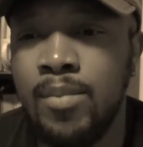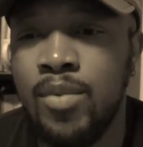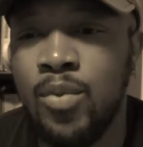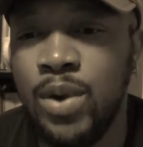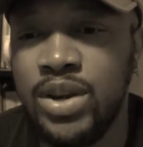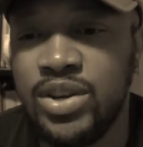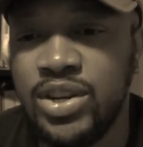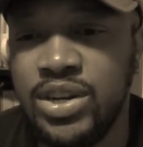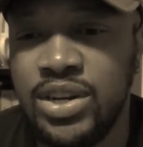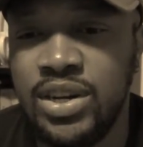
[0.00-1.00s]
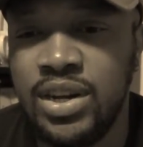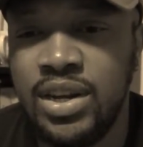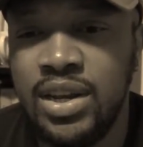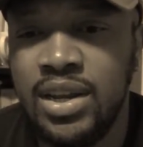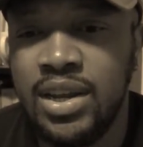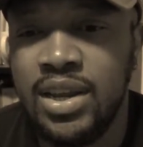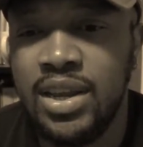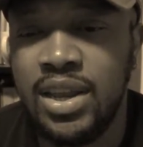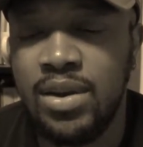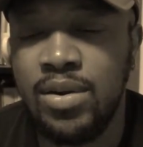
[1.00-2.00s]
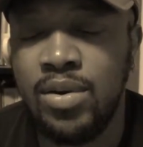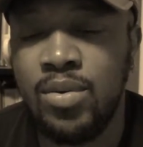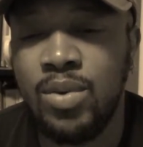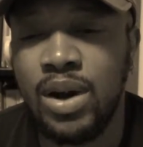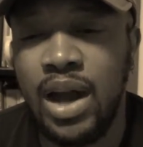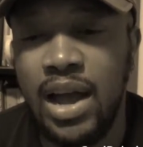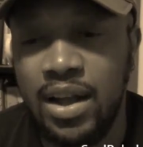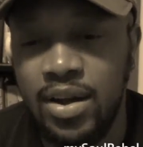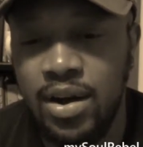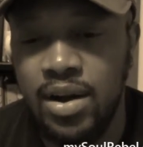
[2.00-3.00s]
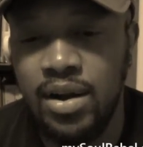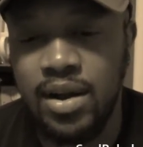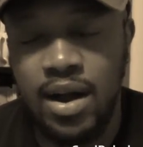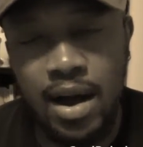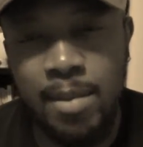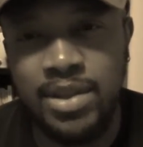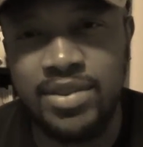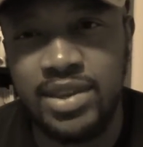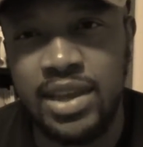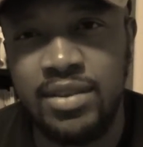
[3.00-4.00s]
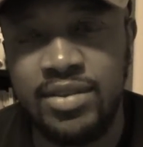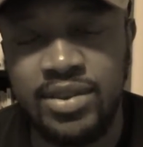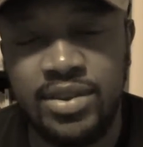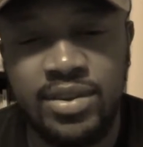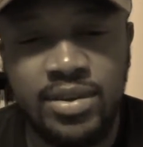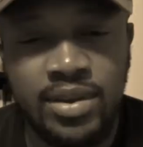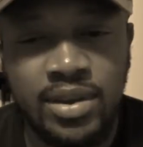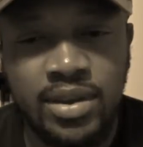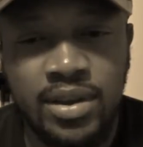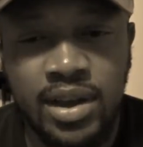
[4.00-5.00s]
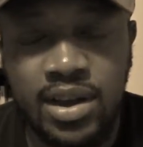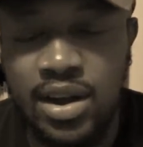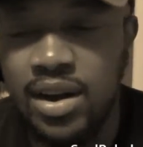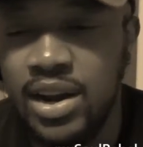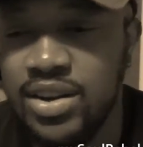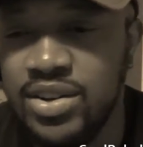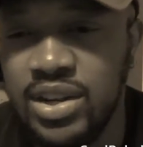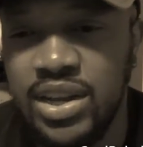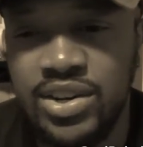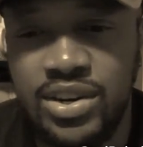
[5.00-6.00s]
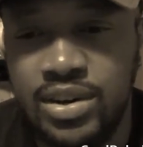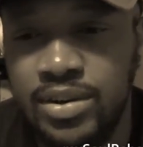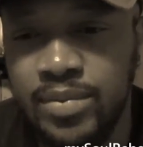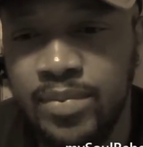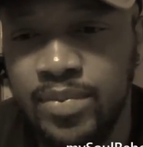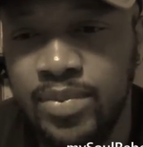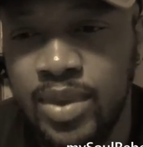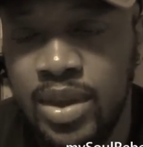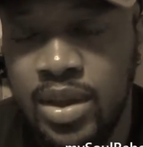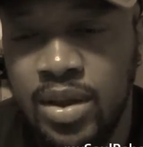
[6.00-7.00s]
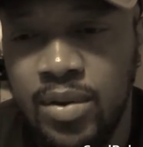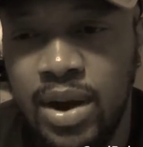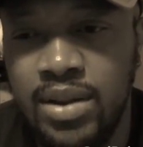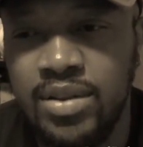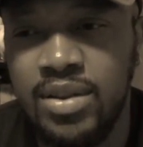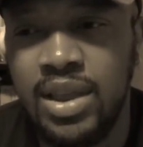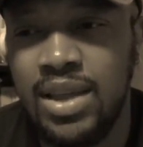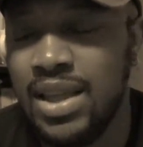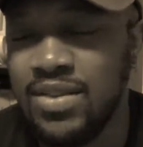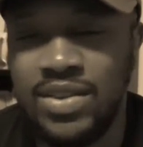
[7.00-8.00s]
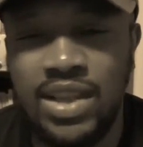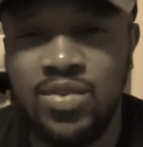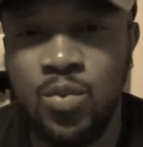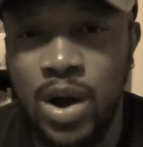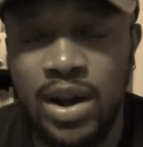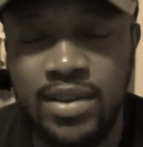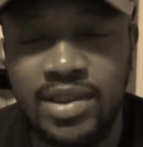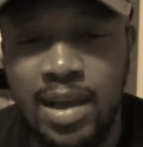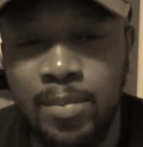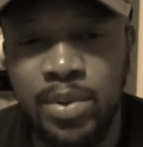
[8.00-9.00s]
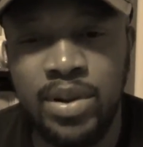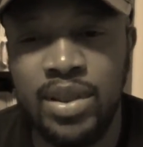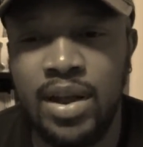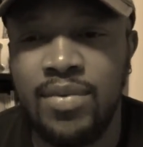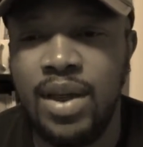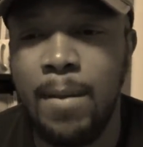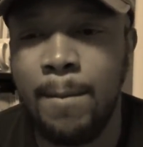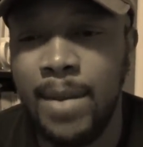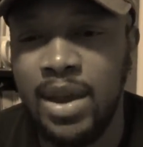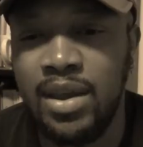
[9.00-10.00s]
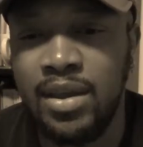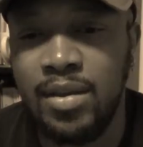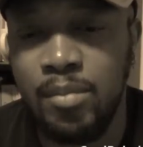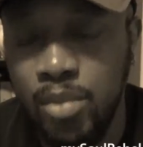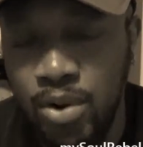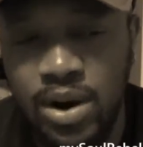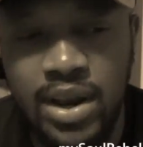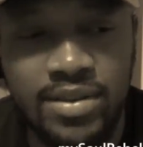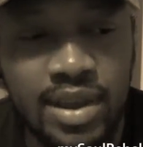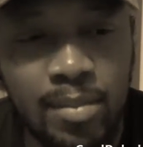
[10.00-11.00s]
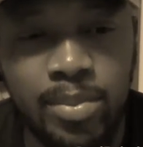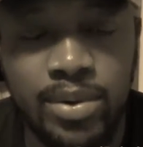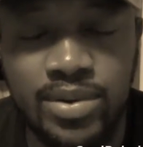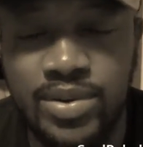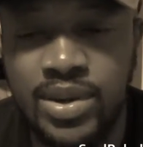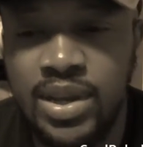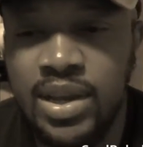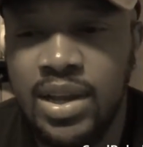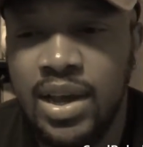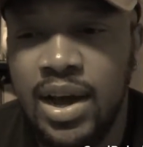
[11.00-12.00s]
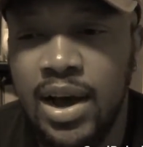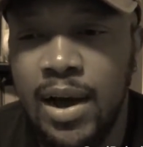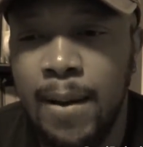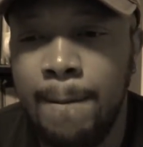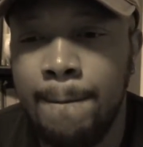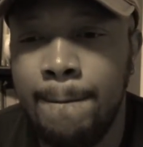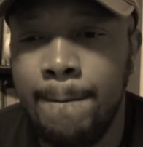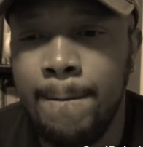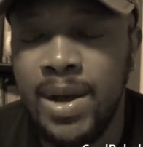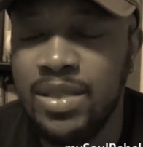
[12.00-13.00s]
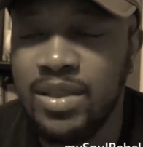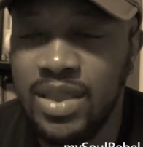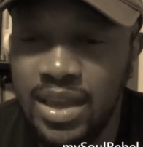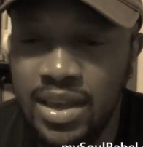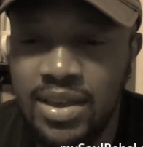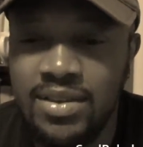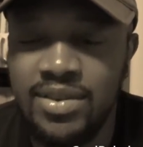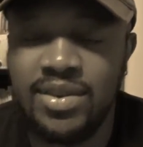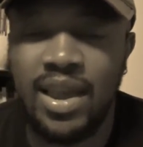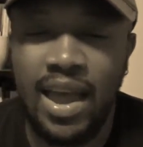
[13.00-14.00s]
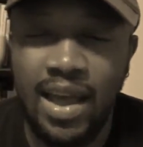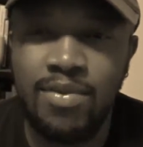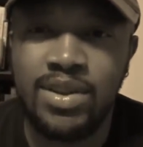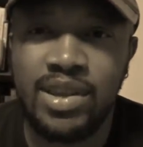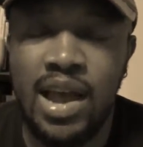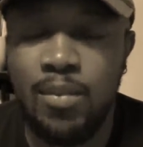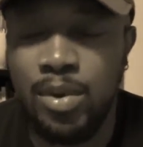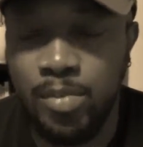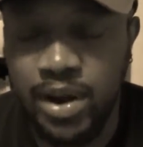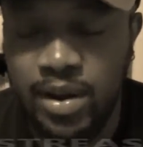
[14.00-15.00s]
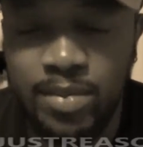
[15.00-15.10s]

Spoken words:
which you know, what I call common sense gun legislation. Right? That's one example. There are many more examples. But the thing is, every time we bring up